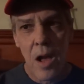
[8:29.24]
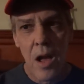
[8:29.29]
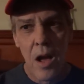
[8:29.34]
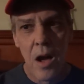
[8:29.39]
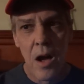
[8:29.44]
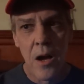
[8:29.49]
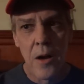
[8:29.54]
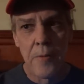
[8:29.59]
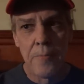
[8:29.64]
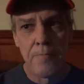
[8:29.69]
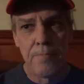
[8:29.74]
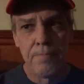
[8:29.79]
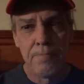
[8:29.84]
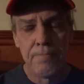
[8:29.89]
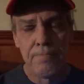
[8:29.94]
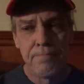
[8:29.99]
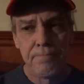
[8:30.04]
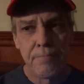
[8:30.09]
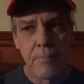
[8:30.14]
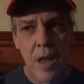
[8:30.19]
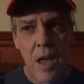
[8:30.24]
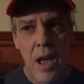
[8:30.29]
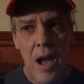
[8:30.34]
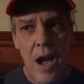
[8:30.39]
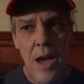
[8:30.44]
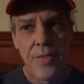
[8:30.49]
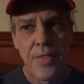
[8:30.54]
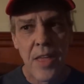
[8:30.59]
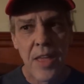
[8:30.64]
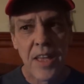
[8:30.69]

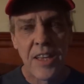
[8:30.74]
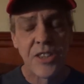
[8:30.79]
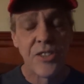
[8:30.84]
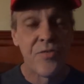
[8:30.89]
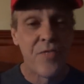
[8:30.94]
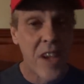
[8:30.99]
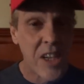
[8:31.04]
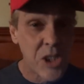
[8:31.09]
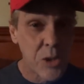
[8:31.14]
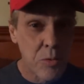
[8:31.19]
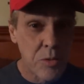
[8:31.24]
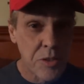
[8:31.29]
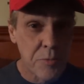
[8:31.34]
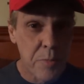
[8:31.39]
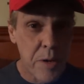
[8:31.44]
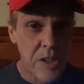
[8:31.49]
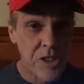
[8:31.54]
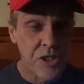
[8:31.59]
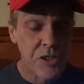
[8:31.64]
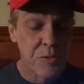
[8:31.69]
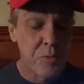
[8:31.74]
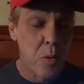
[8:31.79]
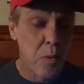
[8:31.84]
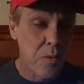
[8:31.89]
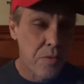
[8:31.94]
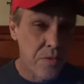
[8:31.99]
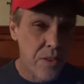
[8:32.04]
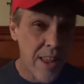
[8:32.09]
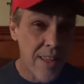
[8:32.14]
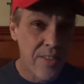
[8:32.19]
I think his facial expressions will
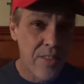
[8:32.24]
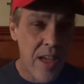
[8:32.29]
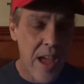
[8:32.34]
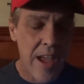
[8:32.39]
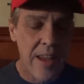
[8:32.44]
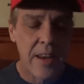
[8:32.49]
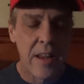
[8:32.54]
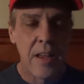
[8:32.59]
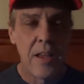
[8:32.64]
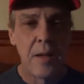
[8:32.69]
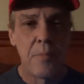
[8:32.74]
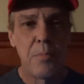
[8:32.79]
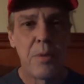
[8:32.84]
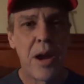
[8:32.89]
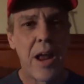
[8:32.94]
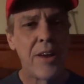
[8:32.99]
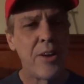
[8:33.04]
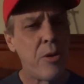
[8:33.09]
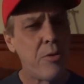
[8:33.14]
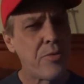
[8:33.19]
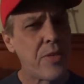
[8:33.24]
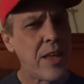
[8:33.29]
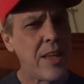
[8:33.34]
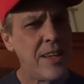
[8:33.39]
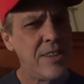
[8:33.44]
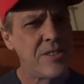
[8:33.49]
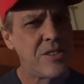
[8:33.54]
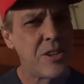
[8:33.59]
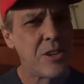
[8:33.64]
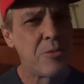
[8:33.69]
reflect that, but I don't think
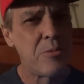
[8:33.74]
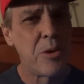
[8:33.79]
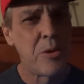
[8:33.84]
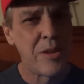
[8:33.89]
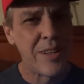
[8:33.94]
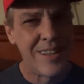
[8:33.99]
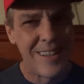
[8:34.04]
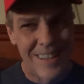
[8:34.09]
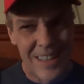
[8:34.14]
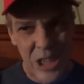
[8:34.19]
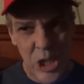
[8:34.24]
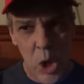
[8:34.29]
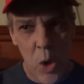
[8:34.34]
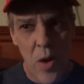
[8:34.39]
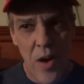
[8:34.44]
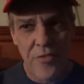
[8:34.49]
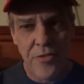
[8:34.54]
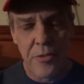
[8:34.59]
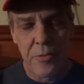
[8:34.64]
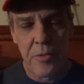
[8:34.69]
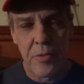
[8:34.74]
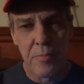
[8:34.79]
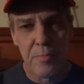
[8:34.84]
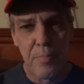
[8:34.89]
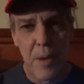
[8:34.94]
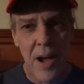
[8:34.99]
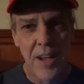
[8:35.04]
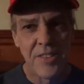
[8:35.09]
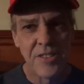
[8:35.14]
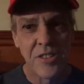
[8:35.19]
he's going to really go after
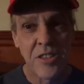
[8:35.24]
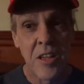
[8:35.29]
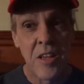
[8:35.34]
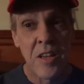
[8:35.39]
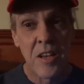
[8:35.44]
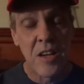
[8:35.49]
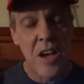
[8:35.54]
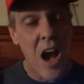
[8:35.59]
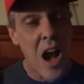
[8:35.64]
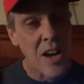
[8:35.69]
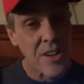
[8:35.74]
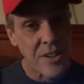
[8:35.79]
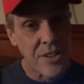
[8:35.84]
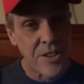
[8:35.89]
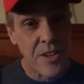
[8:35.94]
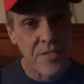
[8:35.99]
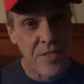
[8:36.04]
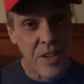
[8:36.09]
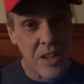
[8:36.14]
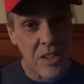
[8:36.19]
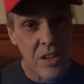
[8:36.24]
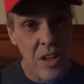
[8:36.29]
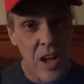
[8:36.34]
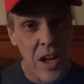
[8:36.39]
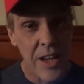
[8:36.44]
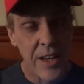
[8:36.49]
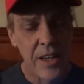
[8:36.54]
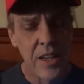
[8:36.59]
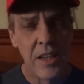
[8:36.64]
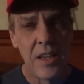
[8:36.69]
Biden's cognitive
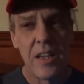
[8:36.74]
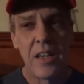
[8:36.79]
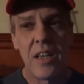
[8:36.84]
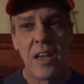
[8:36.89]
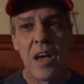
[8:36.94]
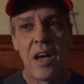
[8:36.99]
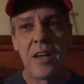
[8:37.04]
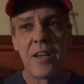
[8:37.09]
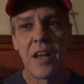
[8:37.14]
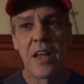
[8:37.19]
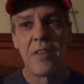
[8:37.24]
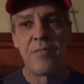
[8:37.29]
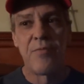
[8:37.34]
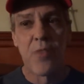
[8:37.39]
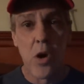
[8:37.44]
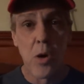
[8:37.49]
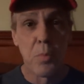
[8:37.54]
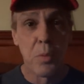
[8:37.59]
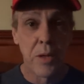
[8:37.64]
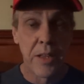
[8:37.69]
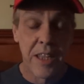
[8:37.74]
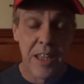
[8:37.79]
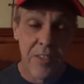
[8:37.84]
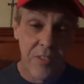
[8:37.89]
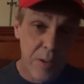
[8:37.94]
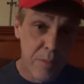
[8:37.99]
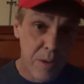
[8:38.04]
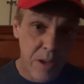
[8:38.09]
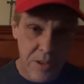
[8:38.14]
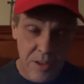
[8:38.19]
decline and verbally give
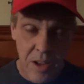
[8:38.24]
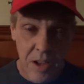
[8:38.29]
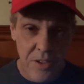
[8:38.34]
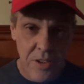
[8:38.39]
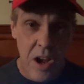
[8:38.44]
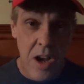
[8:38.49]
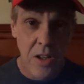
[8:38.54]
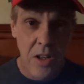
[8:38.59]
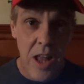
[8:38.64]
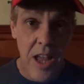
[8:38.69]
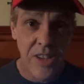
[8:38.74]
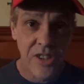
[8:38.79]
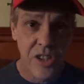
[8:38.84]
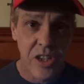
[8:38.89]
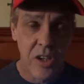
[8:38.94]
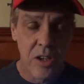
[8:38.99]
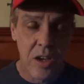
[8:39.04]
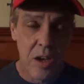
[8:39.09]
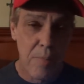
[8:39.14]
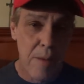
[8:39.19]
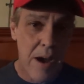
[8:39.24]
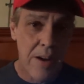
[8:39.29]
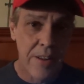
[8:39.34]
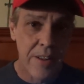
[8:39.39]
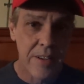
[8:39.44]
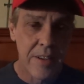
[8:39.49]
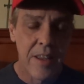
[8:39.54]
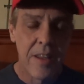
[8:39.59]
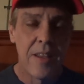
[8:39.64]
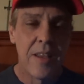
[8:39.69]
him a tongue lashing about it.
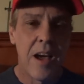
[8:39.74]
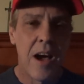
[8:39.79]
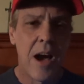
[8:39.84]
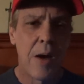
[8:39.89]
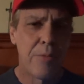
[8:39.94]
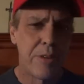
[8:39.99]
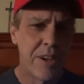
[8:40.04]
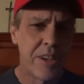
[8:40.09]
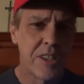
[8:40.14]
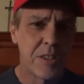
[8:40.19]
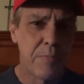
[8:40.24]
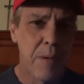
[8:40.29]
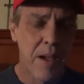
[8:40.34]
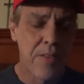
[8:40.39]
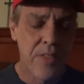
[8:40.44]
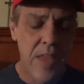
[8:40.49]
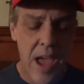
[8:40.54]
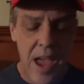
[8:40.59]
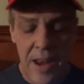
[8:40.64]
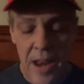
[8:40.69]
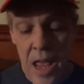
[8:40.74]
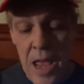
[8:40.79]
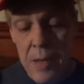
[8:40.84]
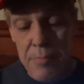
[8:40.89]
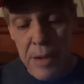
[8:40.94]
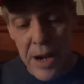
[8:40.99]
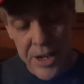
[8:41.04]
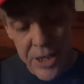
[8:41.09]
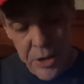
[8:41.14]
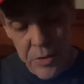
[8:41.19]
I wouldn't expect that,
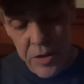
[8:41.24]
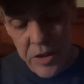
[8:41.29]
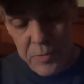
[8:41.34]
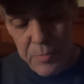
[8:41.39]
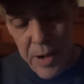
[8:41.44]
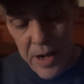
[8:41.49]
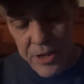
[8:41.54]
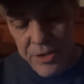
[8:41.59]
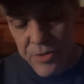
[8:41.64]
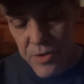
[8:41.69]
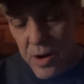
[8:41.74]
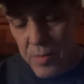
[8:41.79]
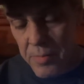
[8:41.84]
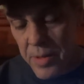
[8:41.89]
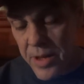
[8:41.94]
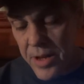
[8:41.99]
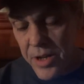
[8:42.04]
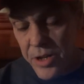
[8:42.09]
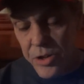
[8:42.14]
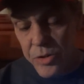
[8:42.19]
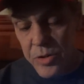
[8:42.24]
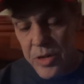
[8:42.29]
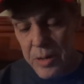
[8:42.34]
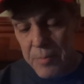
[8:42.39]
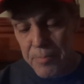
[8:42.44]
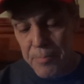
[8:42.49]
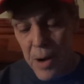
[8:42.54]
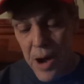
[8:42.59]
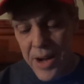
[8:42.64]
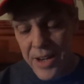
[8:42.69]
but I do expect Trump to
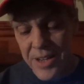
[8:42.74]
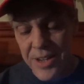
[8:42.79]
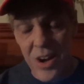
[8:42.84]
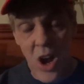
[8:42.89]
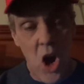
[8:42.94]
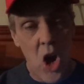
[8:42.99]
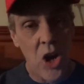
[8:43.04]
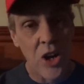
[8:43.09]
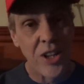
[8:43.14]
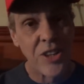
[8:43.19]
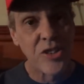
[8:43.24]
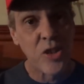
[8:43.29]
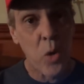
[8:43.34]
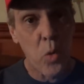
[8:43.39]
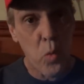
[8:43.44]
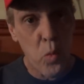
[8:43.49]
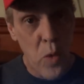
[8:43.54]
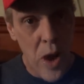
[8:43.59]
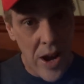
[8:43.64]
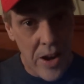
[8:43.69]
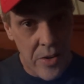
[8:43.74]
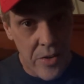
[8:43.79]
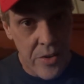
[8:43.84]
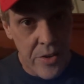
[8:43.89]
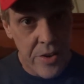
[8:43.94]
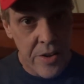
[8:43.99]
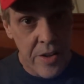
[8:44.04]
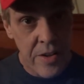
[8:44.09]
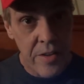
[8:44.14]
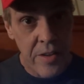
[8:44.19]
hit Biden on his
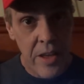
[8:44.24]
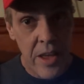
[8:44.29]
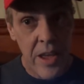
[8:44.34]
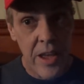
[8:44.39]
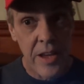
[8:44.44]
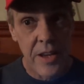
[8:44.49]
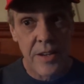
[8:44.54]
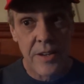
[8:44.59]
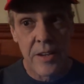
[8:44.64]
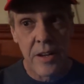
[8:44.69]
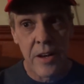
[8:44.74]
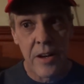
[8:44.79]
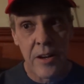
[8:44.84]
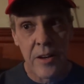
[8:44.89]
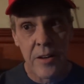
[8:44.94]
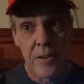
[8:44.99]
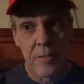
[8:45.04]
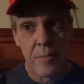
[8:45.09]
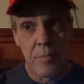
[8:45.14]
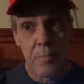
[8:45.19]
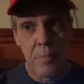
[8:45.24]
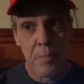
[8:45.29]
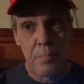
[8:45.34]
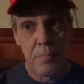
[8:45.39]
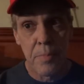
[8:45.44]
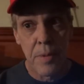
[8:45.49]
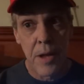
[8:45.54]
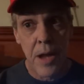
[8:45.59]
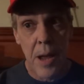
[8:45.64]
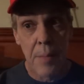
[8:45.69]
record, and I
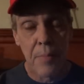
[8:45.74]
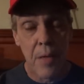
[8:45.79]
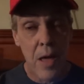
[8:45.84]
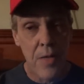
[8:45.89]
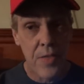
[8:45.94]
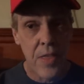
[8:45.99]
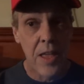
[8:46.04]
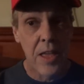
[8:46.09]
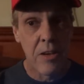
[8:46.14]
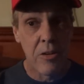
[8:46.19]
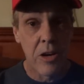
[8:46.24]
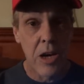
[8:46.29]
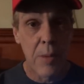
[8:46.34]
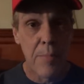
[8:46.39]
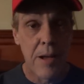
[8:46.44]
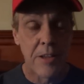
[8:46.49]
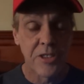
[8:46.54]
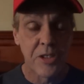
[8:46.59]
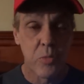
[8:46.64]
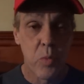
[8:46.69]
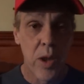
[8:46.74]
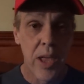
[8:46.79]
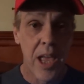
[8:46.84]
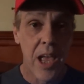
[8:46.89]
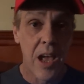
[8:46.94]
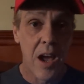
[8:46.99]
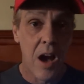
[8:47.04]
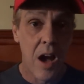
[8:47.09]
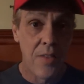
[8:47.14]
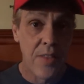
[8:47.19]
think he'll come out
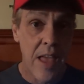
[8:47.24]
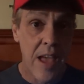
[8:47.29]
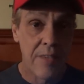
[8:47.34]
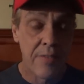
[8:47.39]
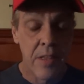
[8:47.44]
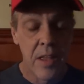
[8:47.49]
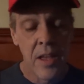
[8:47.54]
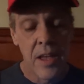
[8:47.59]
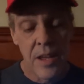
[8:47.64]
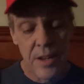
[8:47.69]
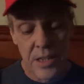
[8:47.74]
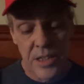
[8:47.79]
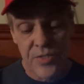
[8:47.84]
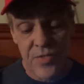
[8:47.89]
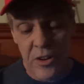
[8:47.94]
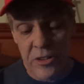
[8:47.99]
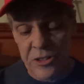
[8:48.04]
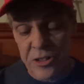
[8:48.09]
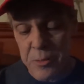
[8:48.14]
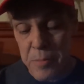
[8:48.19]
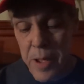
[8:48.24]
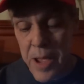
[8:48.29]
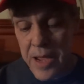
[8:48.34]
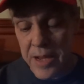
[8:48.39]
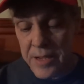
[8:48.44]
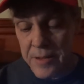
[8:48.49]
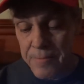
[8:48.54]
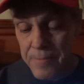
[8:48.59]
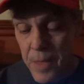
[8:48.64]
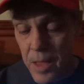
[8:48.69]
swinging on that in this first
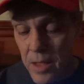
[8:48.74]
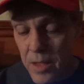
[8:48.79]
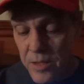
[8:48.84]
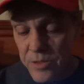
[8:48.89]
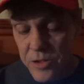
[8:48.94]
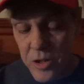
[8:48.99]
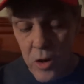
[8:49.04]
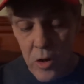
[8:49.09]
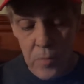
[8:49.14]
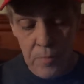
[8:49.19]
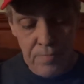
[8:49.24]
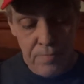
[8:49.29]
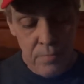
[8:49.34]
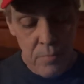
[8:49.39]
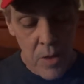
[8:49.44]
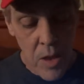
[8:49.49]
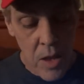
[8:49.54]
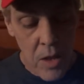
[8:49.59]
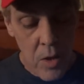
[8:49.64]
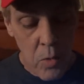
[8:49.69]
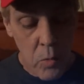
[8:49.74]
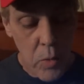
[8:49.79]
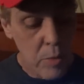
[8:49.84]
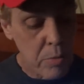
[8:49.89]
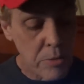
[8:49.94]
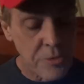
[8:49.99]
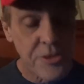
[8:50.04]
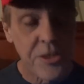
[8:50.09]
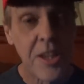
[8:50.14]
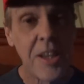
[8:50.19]
debate. So we
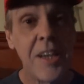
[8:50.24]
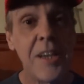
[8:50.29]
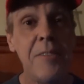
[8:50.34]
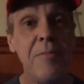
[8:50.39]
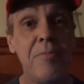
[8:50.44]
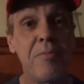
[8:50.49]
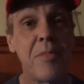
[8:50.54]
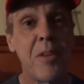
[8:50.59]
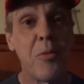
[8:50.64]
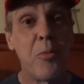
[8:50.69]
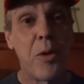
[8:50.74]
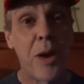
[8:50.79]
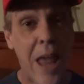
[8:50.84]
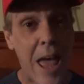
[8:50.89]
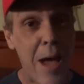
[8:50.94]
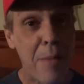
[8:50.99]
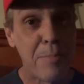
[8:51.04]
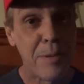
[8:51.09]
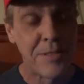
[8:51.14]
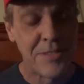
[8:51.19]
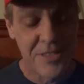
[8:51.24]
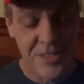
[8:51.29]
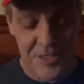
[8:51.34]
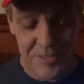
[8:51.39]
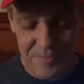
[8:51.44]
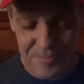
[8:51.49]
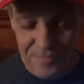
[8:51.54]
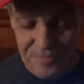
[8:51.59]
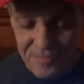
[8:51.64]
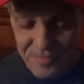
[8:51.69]
will see what
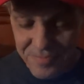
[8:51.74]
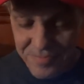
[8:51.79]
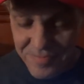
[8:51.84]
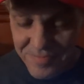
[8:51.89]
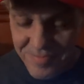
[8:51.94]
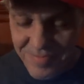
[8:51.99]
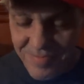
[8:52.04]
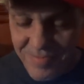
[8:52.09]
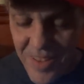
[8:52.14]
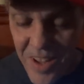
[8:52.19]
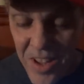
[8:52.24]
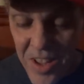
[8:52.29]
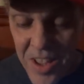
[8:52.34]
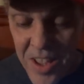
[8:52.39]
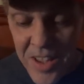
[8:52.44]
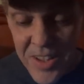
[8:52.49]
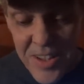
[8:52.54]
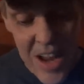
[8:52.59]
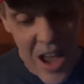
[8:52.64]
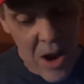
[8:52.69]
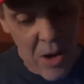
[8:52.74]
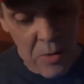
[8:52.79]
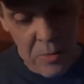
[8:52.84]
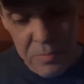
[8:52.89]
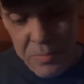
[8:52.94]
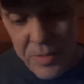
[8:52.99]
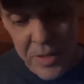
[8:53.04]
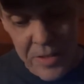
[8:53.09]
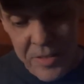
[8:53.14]
happens. Now,